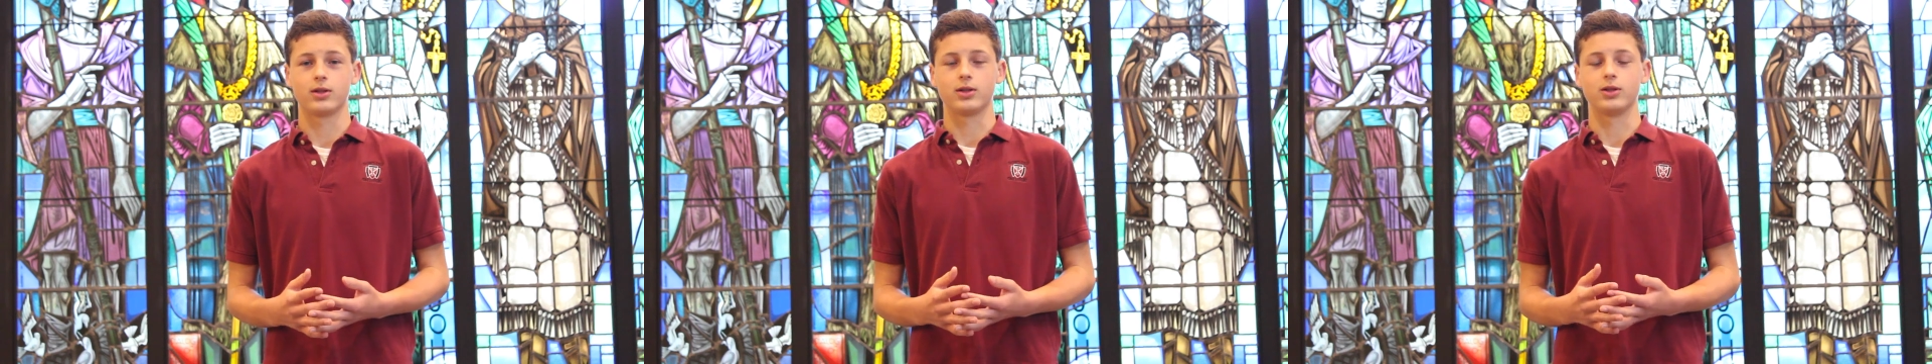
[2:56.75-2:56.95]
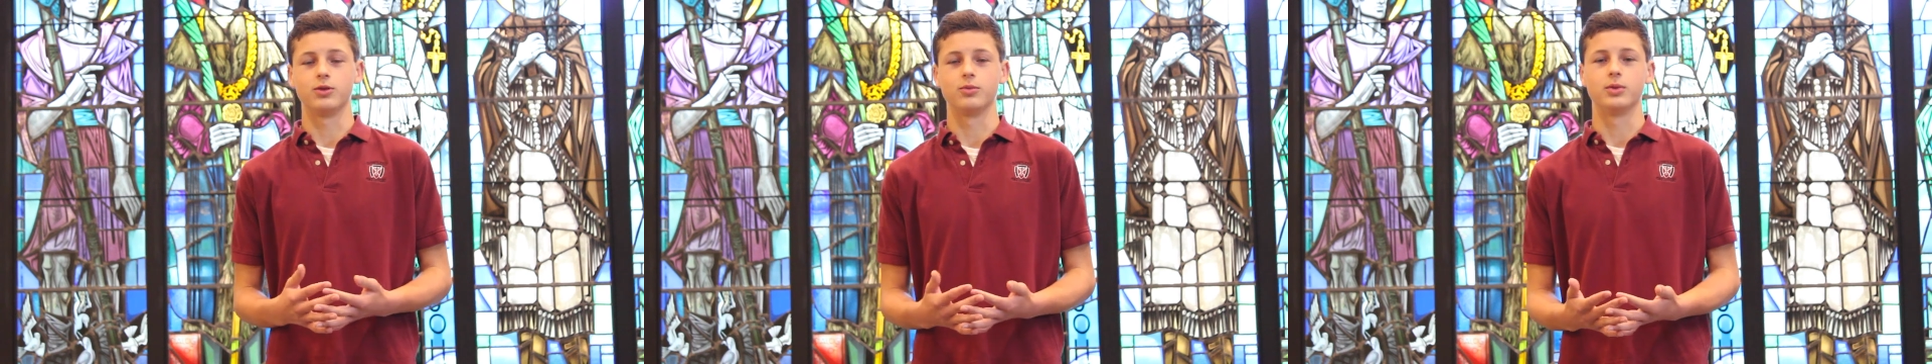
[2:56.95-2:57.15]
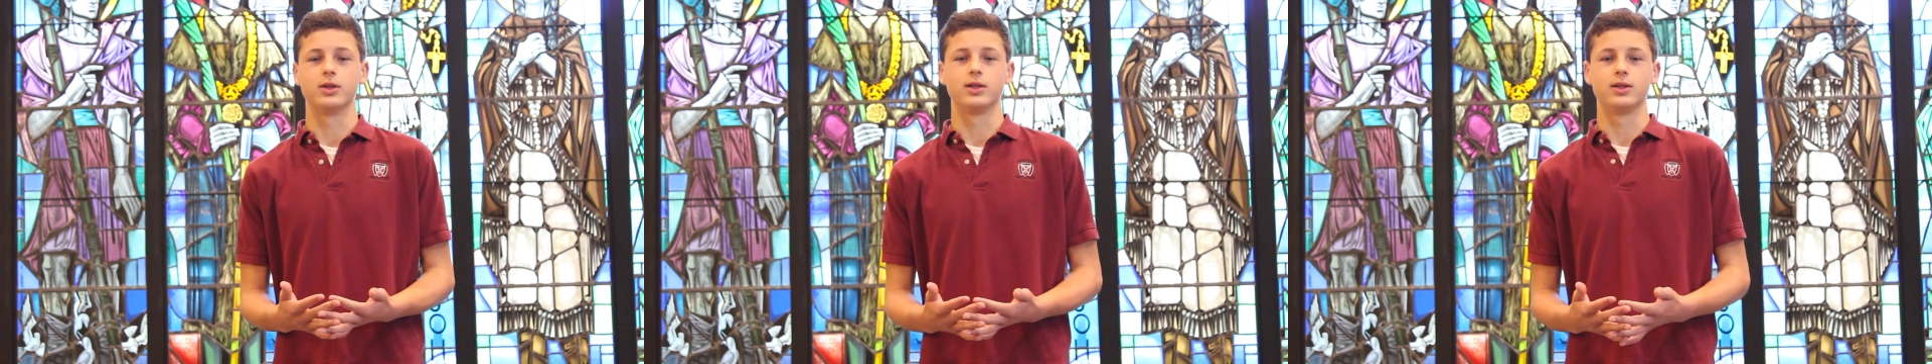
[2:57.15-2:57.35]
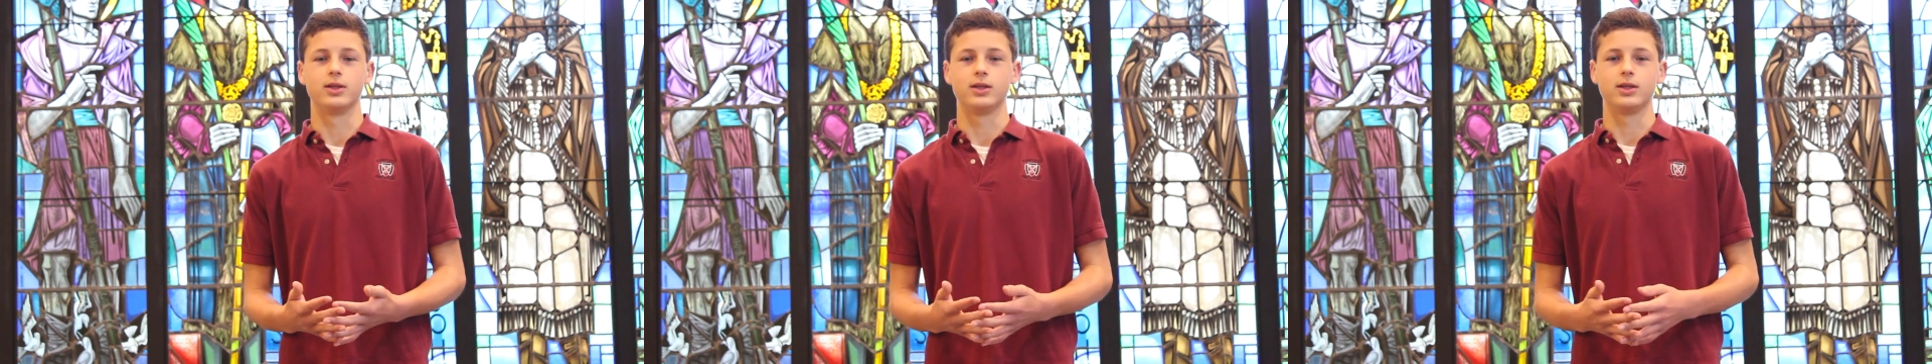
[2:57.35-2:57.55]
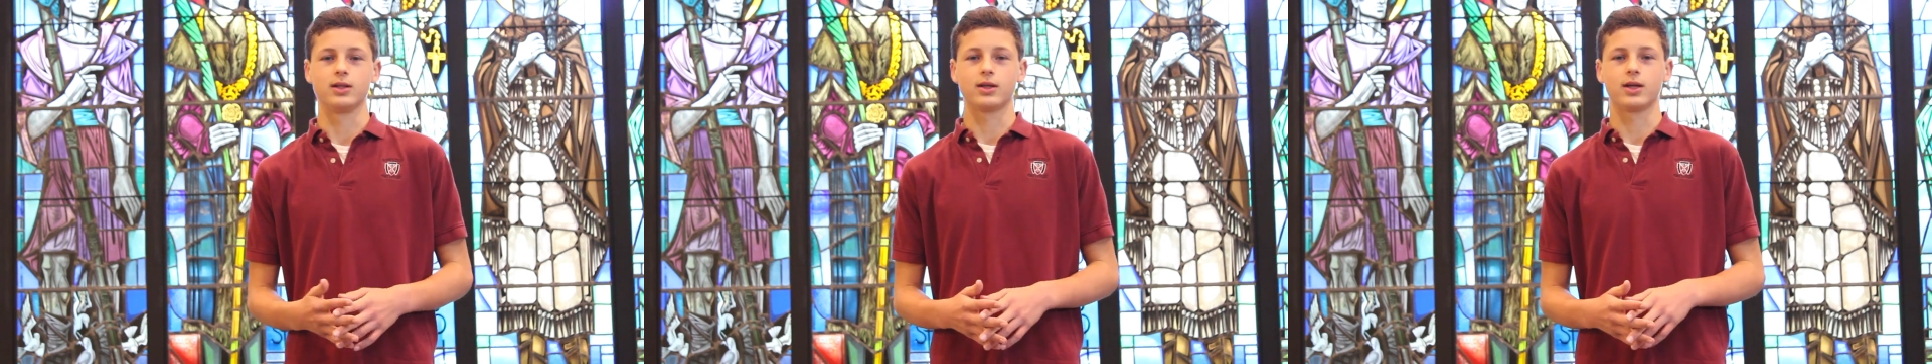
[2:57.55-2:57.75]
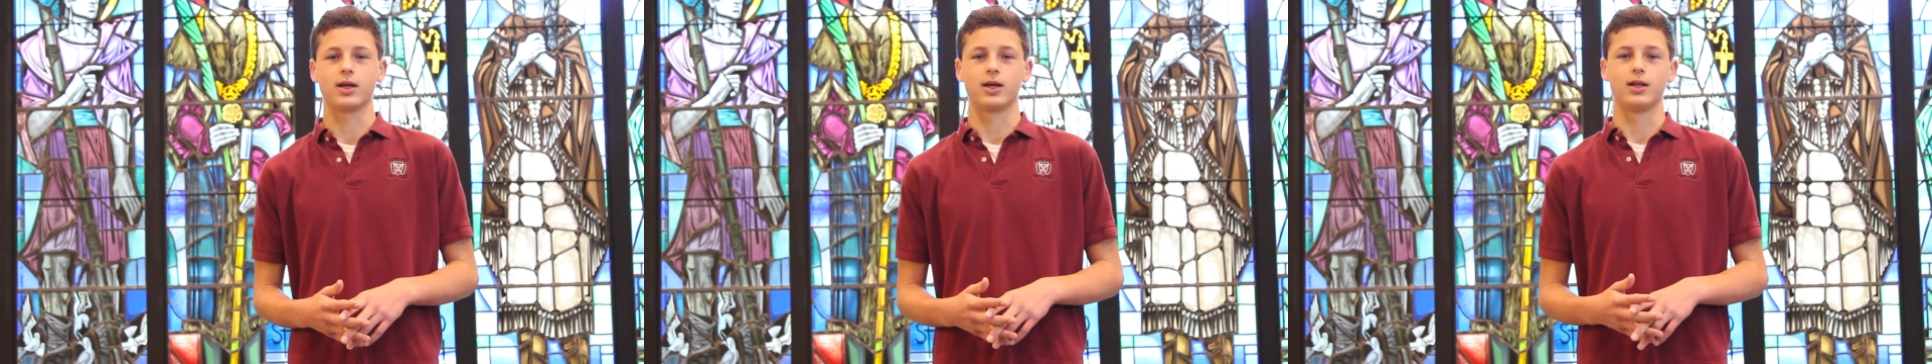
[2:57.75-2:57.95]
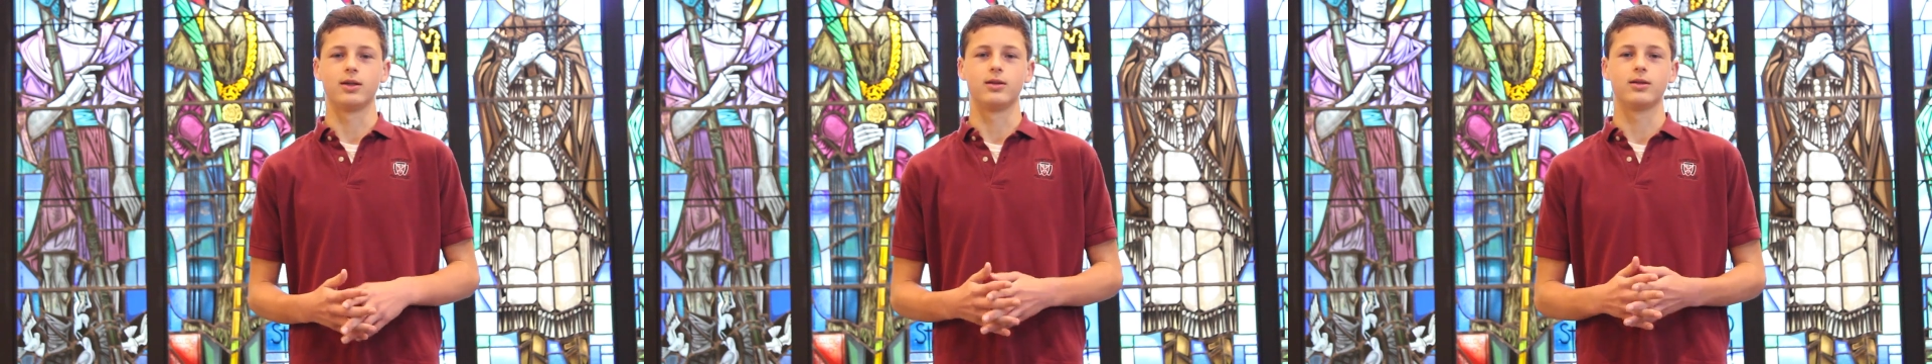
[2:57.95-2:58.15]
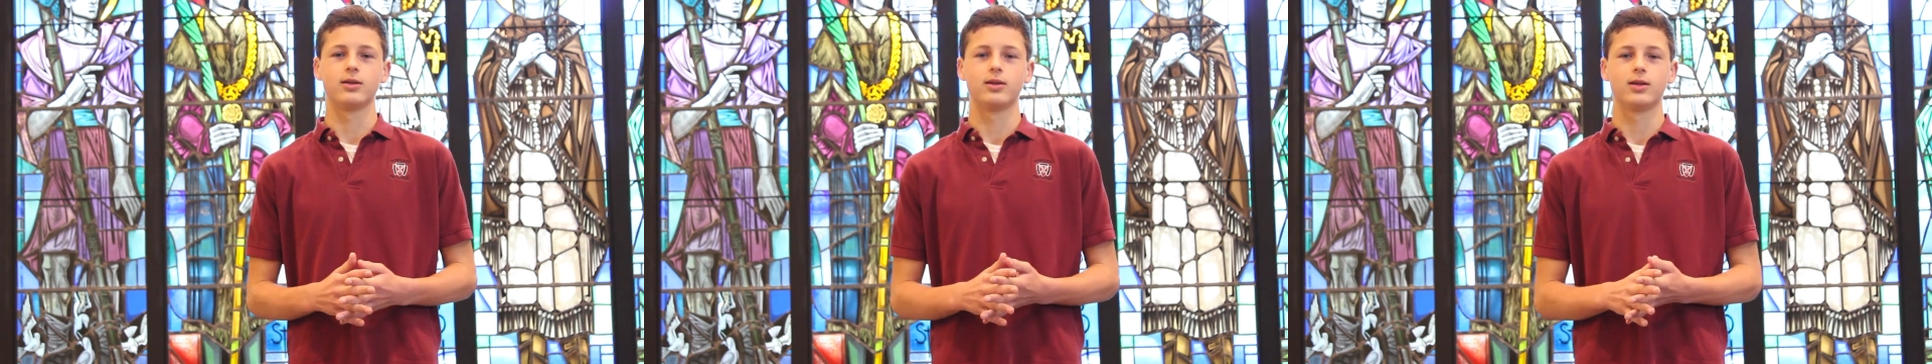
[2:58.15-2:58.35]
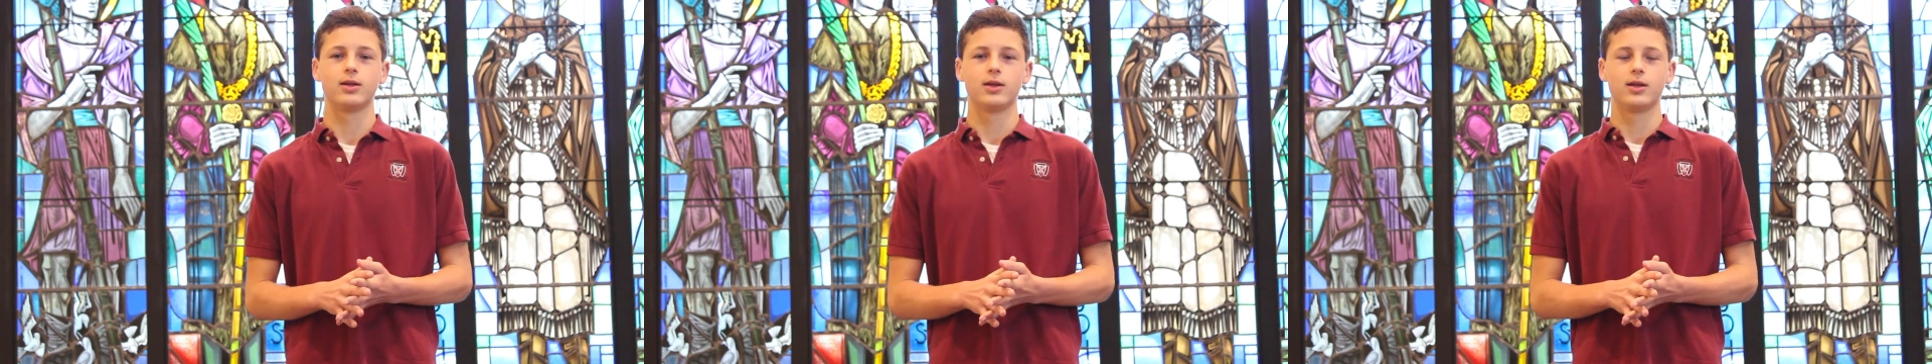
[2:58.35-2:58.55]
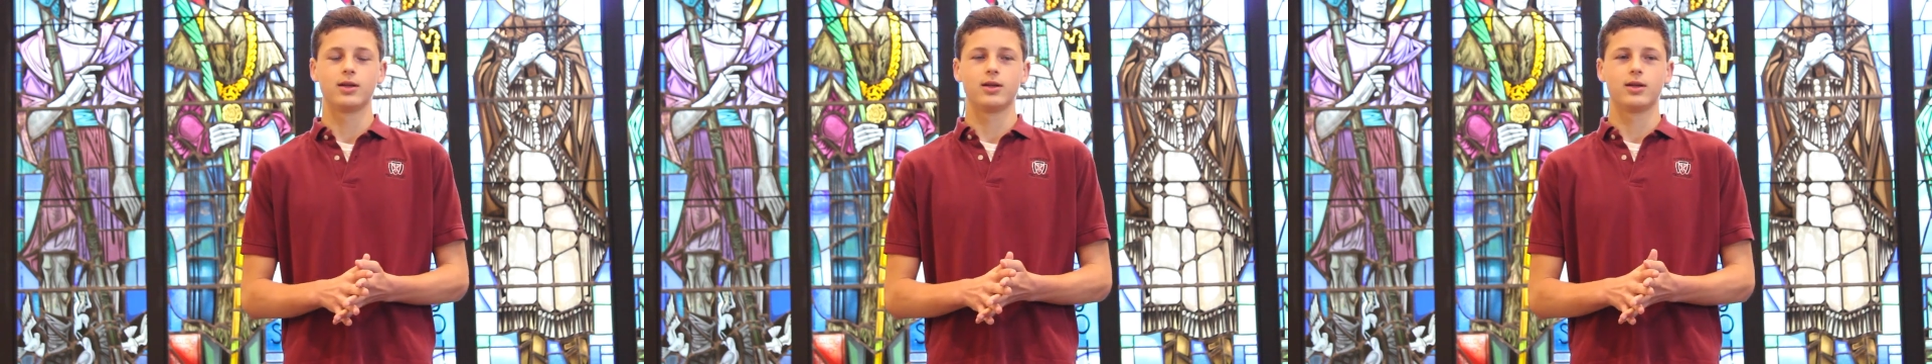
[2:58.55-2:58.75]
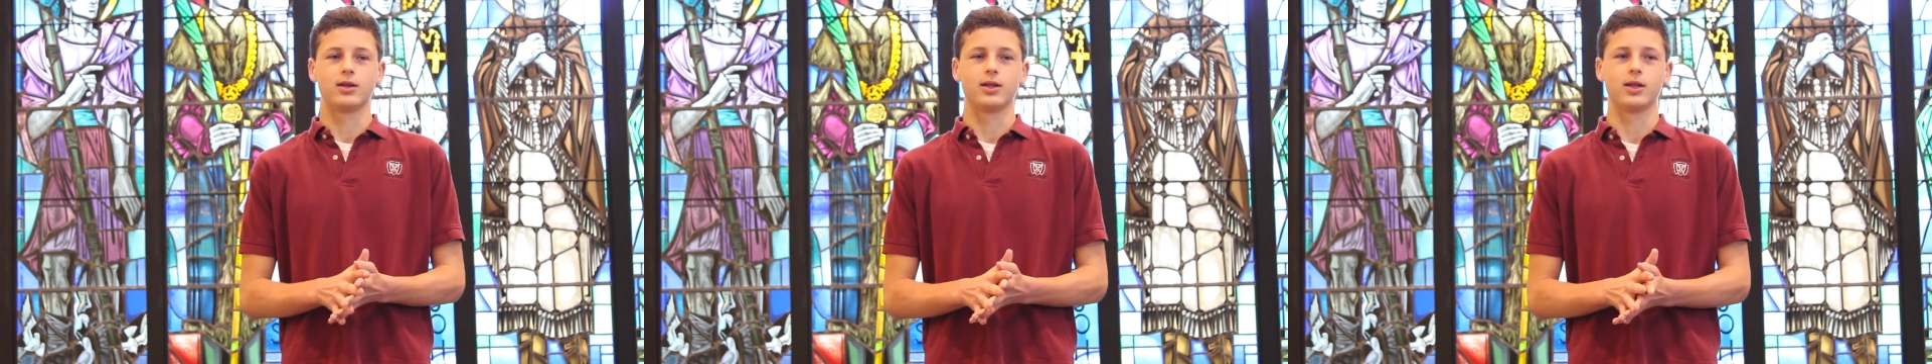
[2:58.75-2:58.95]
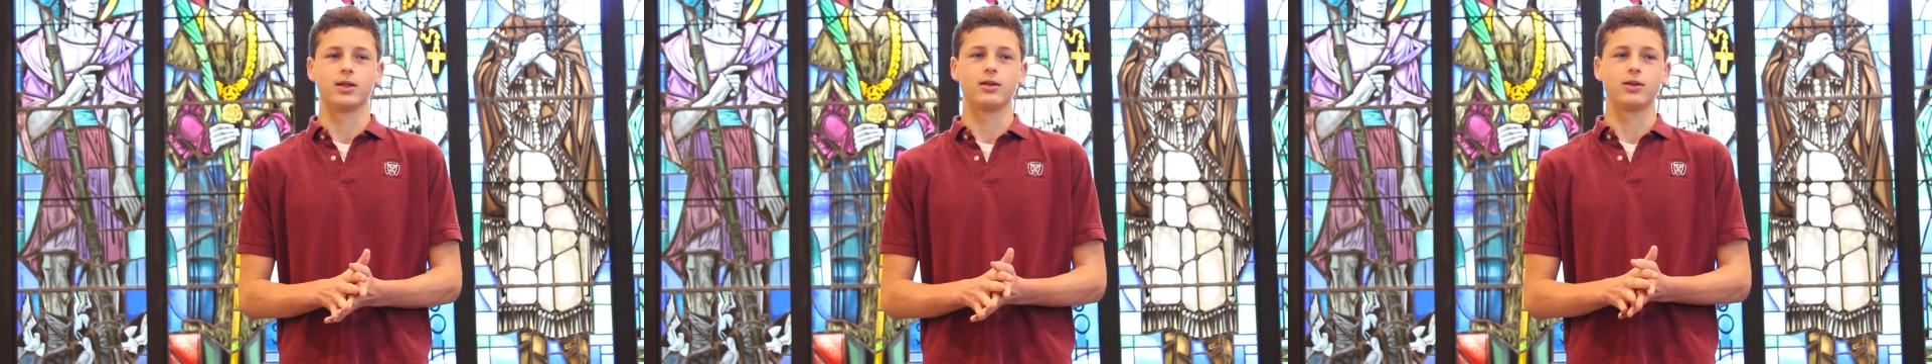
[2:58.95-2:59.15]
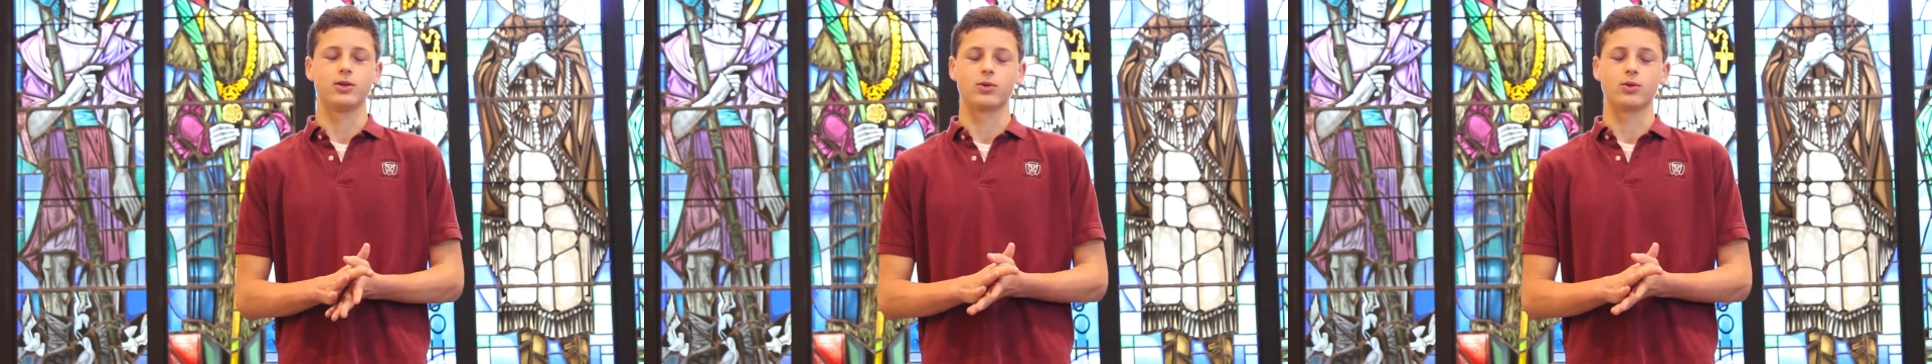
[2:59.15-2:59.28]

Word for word: humility and that